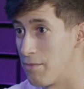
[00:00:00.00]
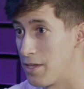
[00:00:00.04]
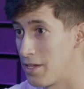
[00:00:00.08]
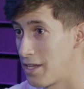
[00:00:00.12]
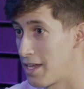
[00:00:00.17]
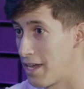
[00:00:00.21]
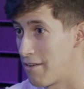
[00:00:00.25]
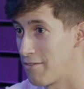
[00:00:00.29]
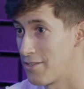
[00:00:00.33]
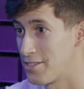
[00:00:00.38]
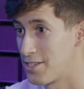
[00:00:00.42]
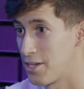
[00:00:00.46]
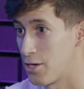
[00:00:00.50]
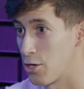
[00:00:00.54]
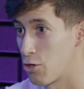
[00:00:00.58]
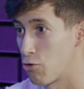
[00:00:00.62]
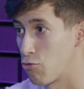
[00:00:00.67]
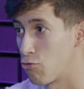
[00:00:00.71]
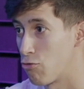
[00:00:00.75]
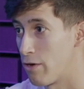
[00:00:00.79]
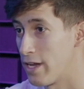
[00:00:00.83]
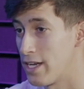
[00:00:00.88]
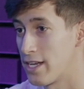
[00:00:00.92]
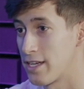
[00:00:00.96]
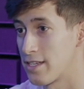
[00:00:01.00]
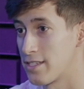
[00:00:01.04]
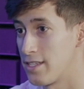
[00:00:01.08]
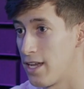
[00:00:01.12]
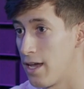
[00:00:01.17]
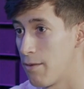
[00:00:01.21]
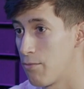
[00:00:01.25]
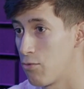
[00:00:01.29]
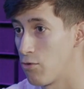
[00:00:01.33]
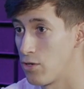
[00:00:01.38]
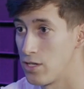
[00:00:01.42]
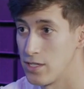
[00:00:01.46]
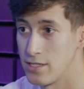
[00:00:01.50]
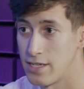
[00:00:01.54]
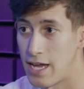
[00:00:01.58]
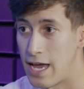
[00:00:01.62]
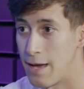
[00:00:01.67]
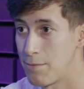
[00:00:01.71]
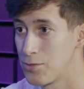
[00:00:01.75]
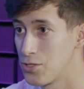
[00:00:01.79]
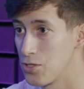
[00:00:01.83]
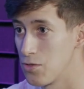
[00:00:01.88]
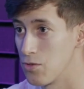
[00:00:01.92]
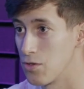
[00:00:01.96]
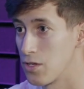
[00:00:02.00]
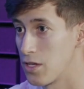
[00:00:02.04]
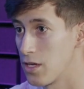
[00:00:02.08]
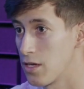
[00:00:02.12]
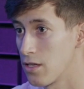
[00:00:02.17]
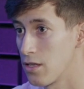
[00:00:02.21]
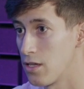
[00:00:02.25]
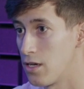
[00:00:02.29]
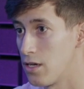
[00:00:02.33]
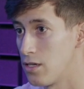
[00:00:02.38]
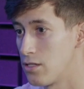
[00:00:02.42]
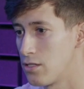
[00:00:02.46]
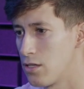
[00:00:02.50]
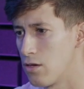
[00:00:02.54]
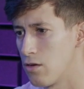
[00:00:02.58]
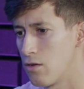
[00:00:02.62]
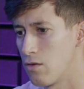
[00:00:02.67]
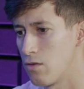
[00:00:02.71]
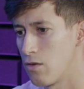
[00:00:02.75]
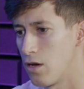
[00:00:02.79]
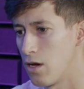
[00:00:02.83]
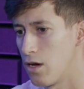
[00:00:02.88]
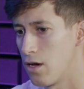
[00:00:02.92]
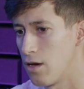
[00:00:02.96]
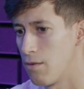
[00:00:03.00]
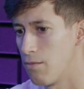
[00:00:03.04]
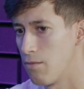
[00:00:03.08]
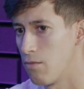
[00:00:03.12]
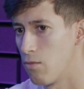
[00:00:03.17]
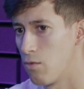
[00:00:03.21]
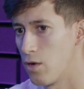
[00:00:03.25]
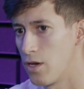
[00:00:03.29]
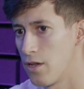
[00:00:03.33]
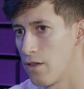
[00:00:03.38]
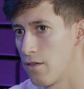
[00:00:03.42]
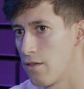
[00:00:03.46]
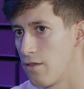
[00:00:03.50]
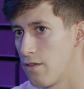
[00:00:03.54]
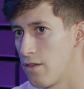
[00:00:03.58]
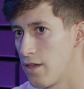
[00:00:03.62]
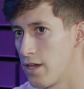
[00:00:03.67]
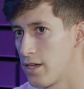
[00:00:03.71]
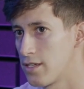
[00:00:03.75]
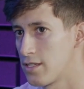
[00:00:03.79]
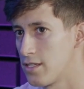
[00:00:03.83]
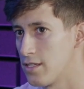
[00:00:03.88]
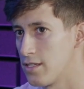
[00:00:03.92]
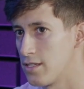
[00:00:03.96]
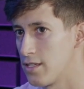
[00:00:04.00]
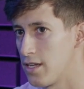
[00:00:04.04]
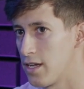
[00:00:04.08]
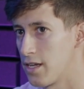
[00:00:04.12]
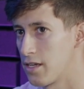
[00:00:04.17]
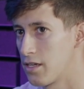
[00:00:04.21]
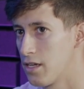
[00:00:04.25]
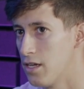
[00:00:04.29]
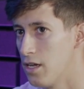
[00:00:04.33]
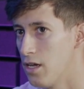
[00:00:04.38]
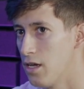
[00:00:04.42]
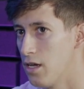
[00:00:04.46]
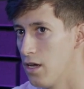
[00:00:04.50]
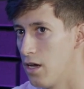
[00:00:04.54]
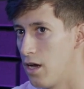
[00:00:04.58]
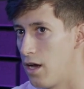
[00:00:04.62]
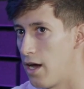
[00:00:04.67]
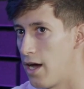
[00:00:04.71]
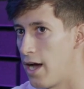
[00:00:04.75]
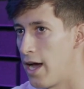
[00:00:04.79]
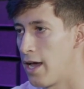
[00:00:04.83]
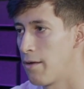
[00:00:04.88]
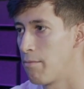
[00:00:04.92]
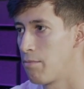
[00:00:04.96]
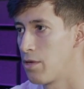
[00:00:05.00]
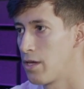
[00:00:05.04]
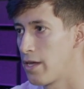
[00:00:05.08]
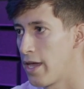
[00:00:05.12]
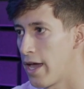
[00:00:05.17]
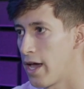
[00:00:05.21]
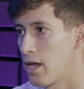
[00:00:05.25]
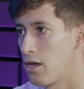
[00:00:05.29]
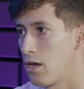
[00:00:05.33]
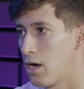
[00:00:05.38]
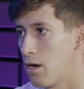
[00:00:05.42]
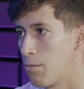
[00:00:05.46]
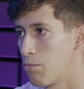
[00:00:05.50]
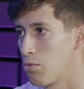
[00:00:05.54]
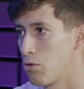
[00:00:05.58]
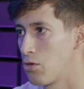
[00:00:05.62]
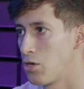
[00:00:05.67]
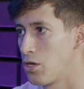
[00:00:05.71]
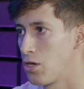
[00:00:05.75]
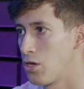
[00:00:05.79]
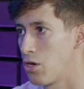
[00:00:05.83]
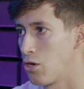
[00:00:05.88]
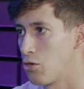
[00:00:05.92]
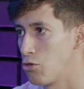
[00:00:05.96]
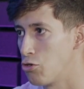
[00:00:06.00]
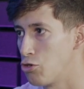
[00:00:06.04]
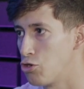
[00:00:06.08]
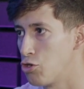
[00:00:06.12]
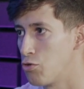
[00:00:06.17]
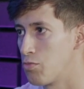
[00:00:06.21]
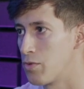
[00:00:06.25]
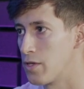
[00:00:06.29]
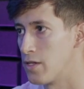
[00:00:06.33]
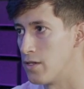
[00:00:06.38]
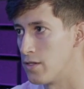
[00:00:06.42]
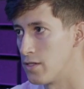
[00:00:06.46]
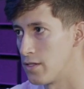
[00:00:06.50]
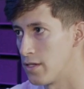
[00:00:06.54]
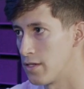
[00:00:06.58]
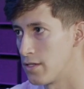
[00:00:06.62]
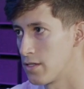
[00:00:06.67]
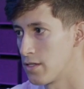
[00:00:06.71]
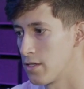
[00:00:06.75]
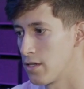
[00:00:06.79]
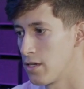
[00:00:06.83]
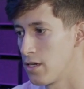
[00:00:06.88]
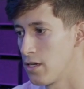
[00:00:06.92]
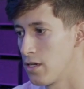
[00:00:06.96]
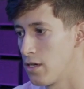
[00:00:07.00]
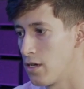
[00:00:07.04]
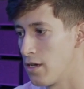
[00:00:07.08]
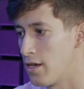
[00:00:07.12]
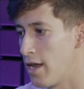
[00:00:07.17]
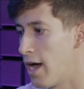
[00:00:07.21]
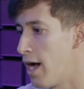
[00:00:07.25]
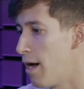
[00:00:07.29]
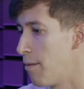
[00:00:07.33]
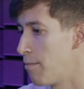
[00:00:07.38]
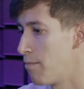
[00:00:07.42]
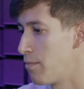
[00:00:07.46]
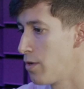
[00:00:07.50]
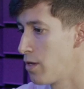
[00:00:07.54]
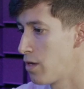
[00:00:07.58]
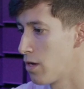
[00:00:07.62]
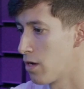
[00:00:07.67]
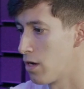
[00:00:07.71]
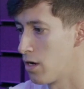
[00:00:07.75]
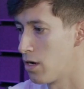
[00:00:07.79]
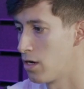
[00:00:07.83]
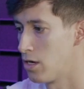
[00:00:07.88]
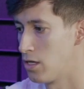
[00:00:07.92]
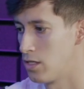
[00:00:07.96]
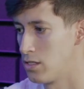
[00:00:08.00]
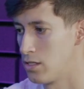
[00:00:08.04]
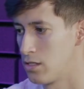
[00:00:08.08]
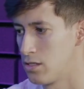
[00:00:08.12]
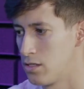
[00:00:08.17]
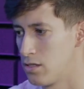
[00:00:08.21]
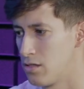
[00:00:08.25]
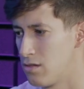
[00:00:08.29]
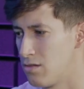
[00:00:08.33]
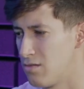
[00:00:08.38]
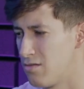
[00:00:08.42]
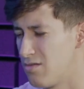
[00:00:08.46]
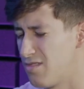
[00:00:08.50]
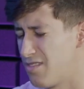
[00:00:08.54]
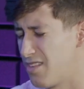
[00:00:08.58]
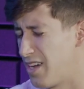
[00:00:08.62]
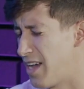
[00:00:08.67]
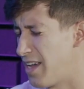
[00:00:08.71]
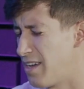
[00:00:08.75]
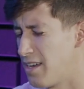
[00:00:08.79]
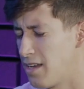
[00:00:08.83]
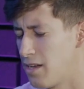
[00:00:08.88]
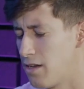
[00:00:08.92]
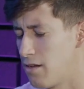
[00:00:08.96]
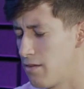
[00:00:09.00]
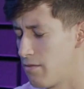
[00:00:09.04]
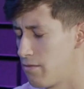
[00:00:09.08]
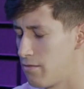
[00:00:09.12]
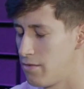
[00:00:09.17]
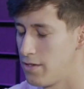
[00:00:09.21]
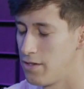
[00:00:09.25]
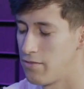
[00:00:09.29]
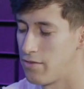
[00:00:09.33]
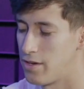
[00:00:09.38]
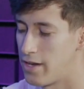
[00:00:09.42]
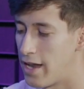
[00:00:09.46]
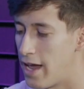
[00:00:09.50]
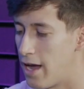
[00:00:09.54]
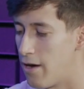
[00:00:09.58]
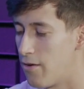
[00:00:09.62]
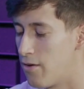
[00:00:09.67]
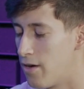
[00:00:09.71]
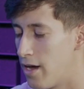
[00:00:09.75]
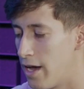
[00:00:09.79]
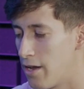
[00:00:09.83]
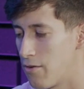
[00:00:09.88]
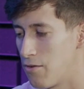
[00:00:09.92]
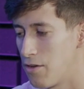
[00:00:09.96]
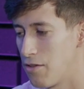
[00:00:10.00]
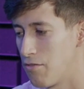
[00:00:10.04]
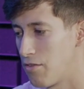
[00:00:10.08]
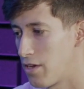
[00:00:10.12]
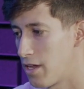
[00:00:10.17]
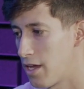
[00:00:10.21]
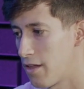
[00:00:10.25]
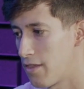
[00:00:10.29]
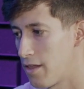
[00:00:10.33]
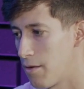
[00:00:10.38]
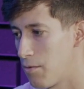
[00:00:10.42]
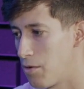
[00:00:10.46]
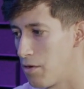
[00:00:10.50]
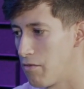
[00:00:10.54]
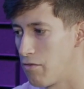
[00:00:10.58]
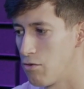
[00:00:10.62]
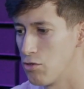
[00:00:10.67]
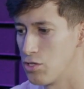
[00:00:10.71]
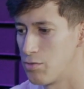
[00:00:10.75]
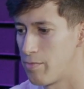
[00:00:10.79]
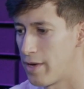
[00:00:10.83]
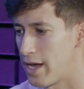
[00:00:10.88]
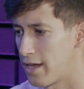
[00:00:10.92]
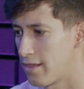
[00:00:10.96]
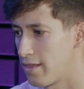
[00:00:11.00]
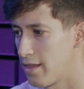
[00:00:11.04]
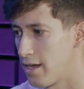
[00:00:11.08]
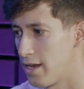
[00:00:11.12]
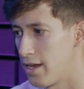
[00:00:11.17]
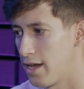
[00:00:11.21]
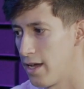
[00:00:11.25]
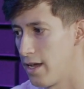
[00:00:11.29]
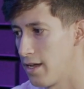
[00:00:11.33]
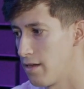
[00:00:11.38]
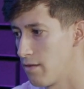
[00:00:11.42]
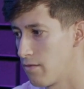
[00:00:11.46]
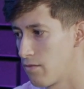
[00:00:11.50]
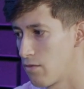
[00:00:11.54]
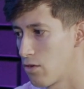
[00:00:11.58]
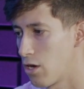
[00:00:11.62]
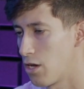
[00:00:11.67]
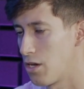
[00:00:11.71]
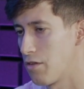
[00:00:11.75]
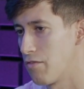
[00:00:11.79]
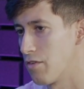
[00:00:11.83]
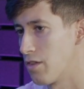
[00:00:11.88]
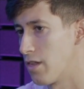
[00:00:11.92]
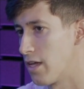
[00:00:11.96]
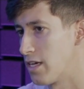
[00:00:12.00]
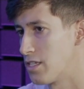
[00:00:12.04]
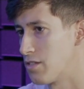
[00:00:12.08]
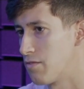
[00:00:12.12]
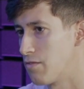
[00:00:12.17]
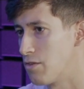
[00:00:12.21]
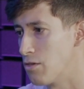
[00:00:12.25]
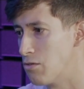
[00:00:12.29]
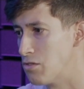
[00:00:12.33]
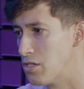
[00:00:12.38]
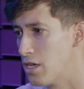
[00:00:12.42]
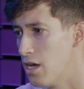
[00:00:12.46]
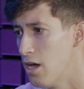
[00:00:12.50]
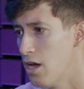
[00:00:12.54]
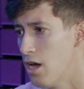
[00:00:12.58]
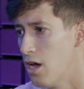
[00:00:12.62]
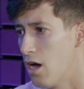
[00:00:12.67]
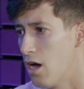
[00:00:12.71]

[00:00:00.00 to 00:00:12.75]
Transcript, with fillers: Me, yeah. Kevin's a great example and he's absolutely killing it. So, right. um, one of the things is like, I began uploading on YouTube consistently, not because I didn't even now. I don't even get that many views. Back then, I got even less views.